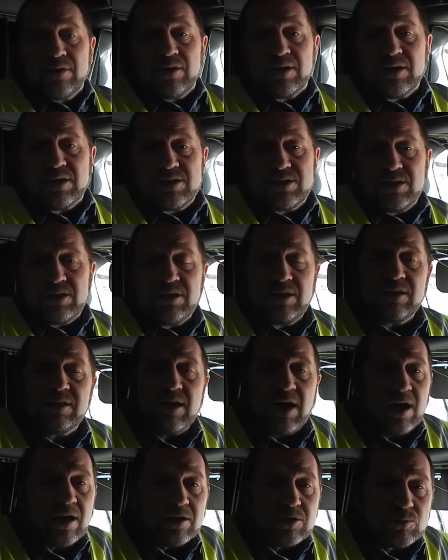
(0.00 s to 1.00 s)
a gazillion
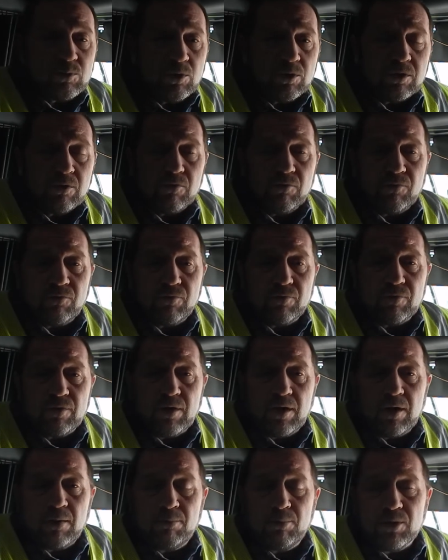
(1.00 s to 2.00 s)
dollars worth
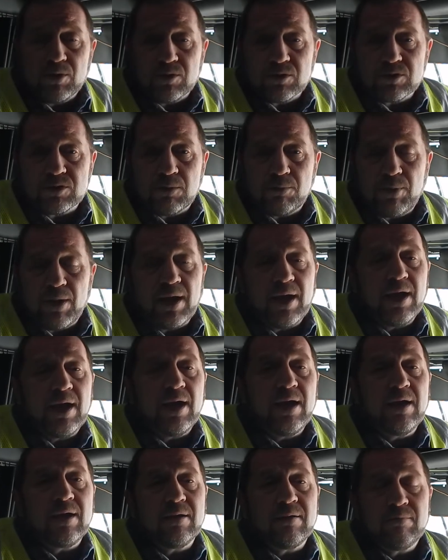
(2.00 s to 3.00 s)
of bills to
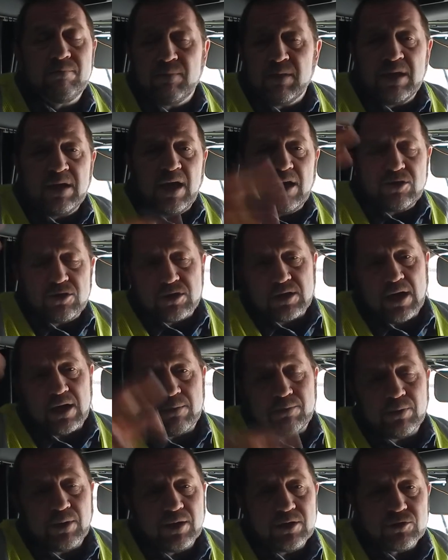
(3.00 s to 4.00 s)
pay, and I just got a
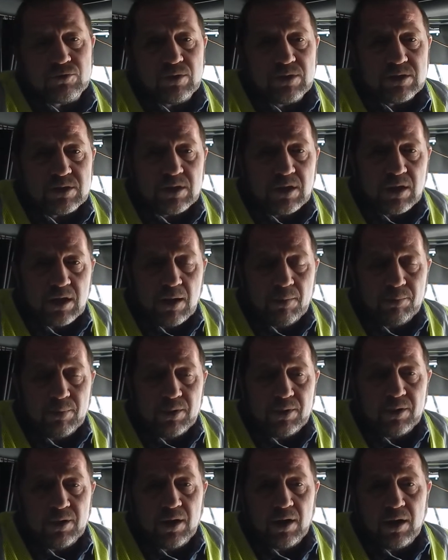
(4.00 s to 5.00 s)
place recently up
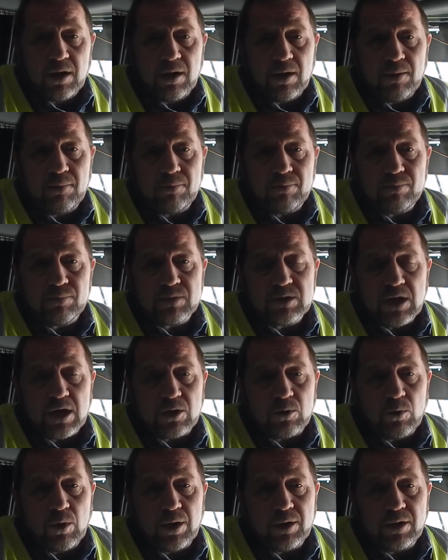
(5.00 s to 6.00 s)
in
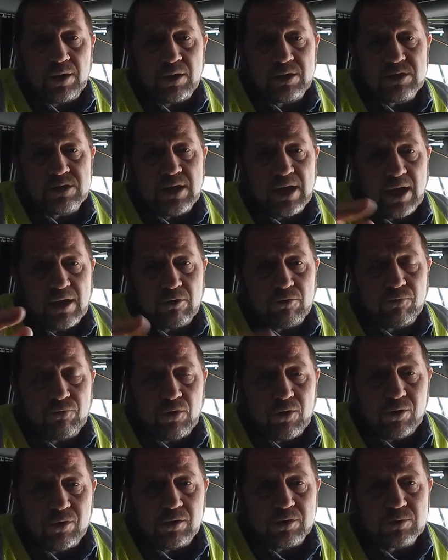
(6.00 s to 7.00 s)
Tonawanda. It's Niagara
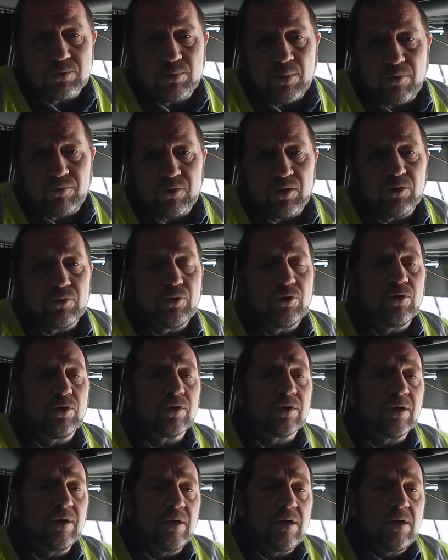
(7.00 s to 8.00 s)
Falls, Buffalo, New York.
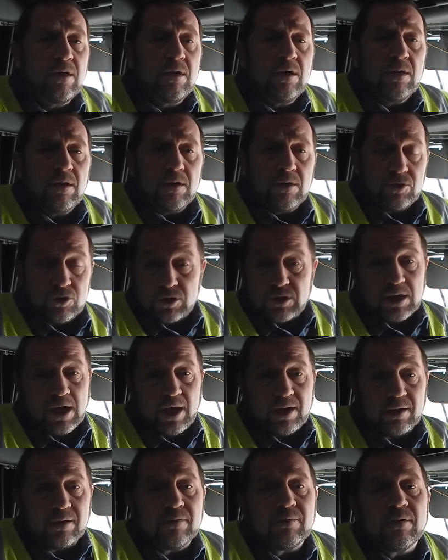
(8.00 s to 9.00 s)
Just
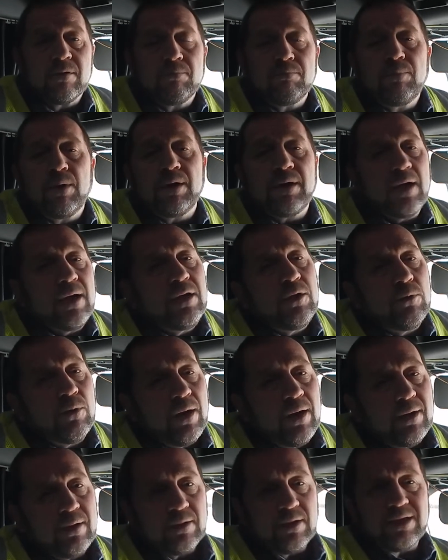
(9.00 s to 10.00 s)
got it. But
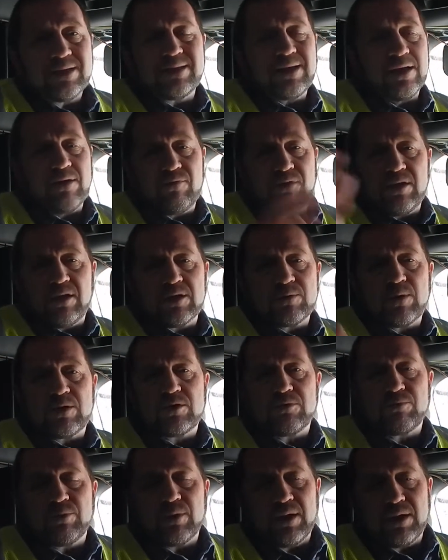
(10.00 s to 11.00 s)
anyway, it's not even an
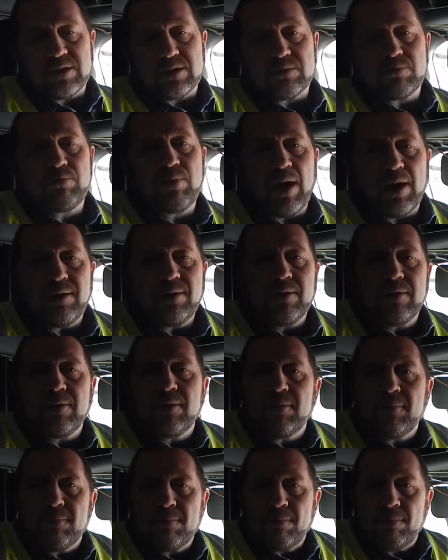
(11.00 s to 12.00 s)
expensive place. But
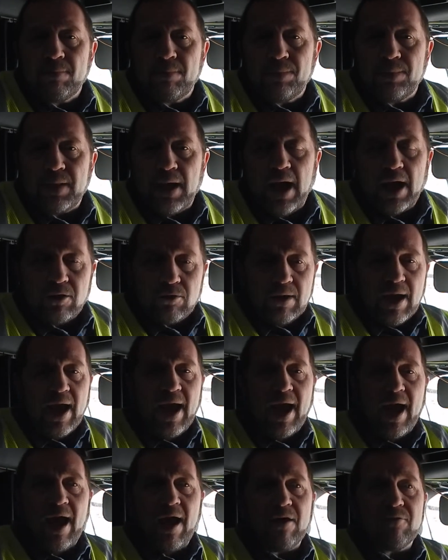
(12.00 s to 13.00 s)
I don't
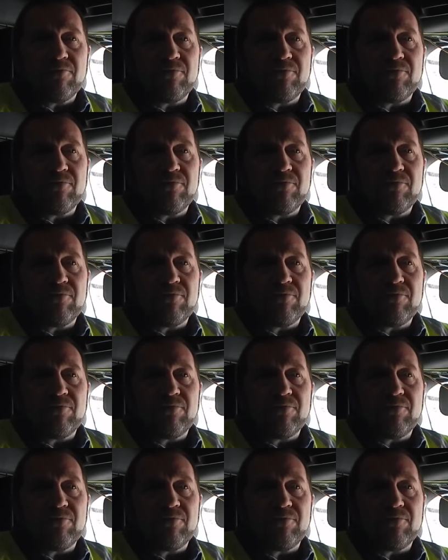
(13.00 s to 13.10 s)
have